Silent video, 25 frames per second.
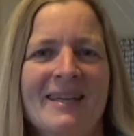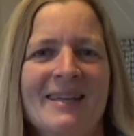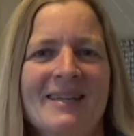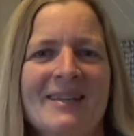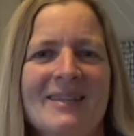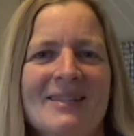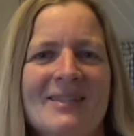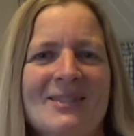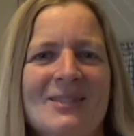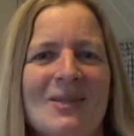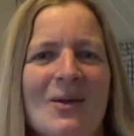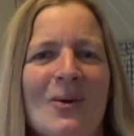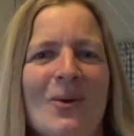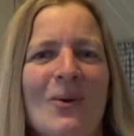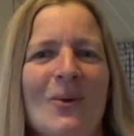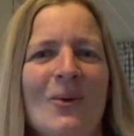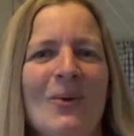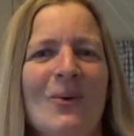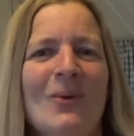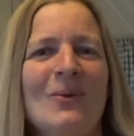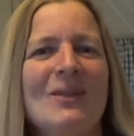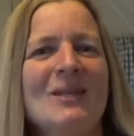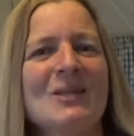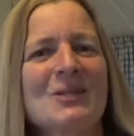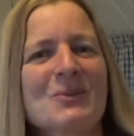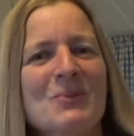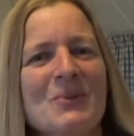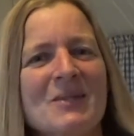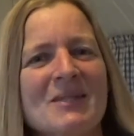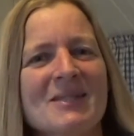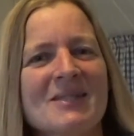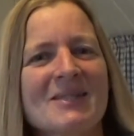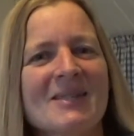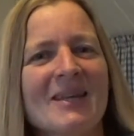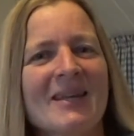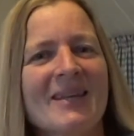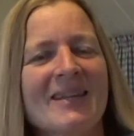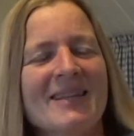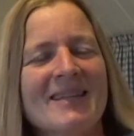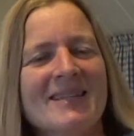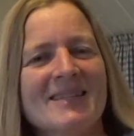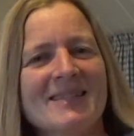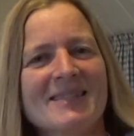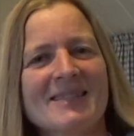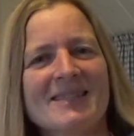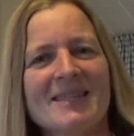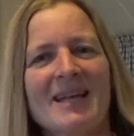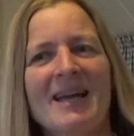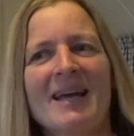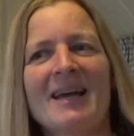So this was
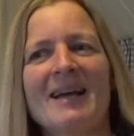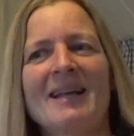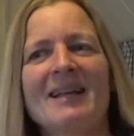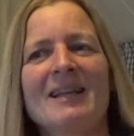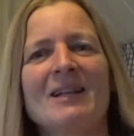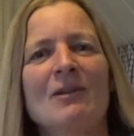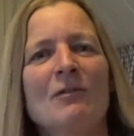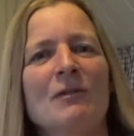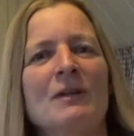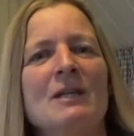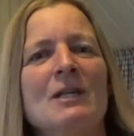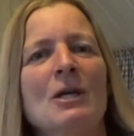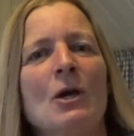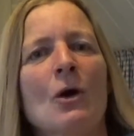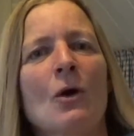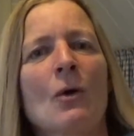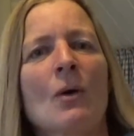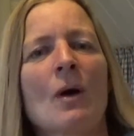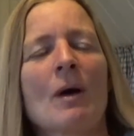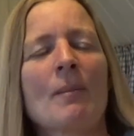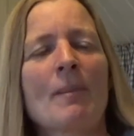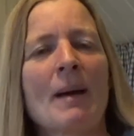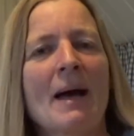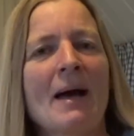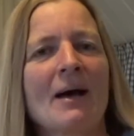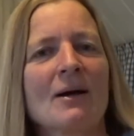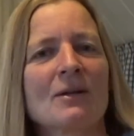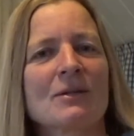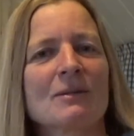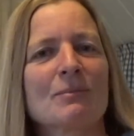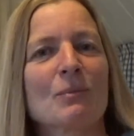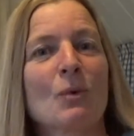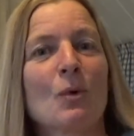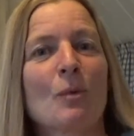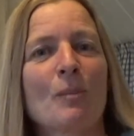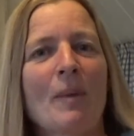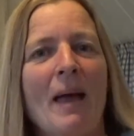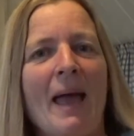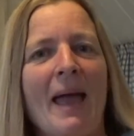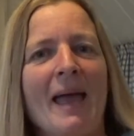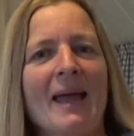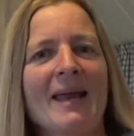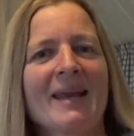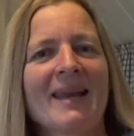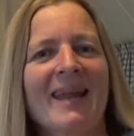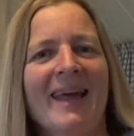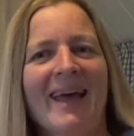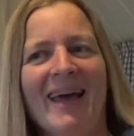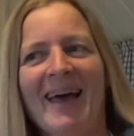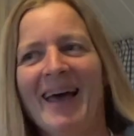this little video about more
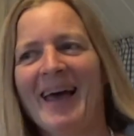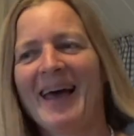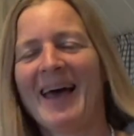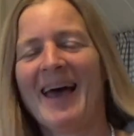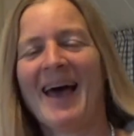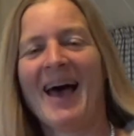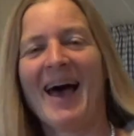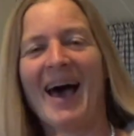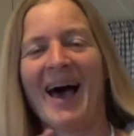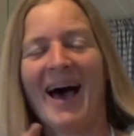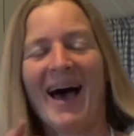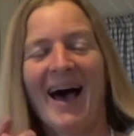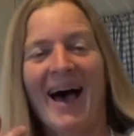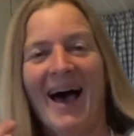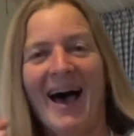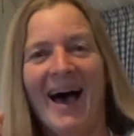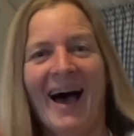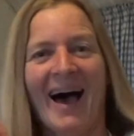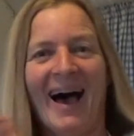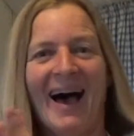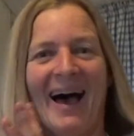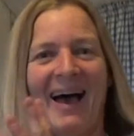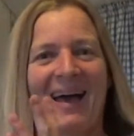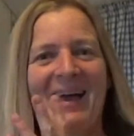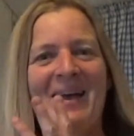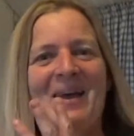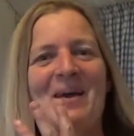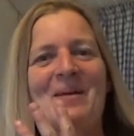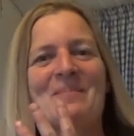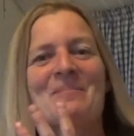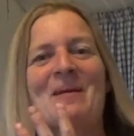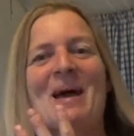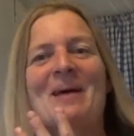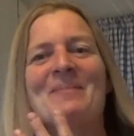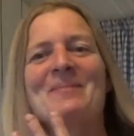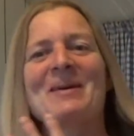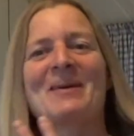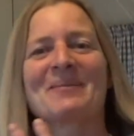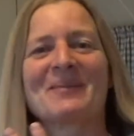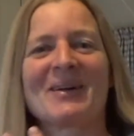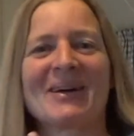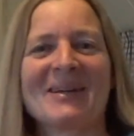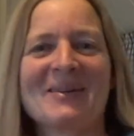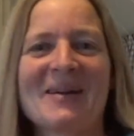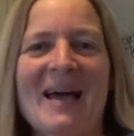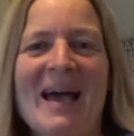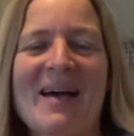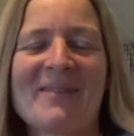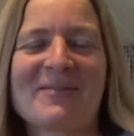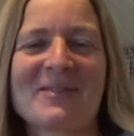pain. Maybe I'm going
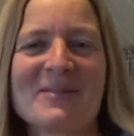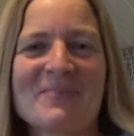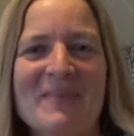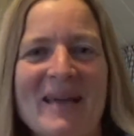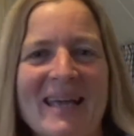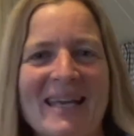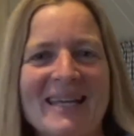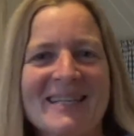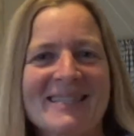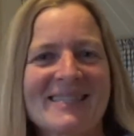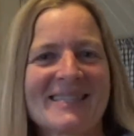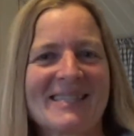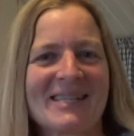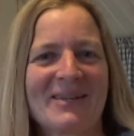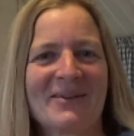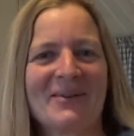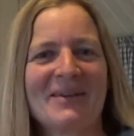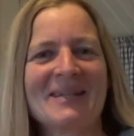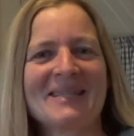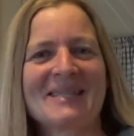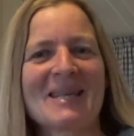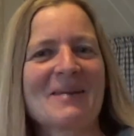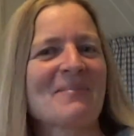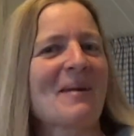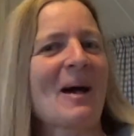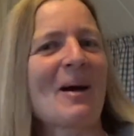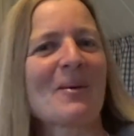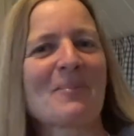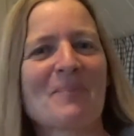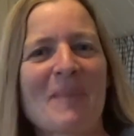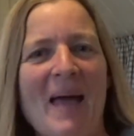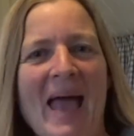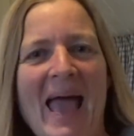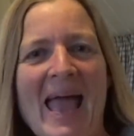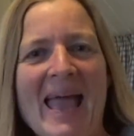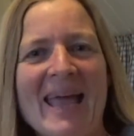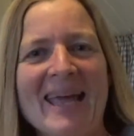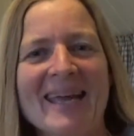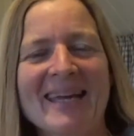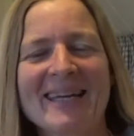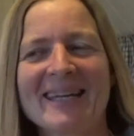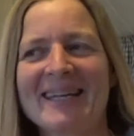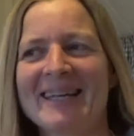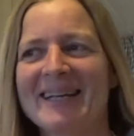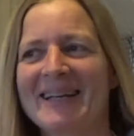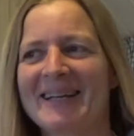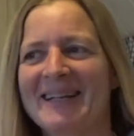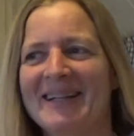to have to make a series about pain.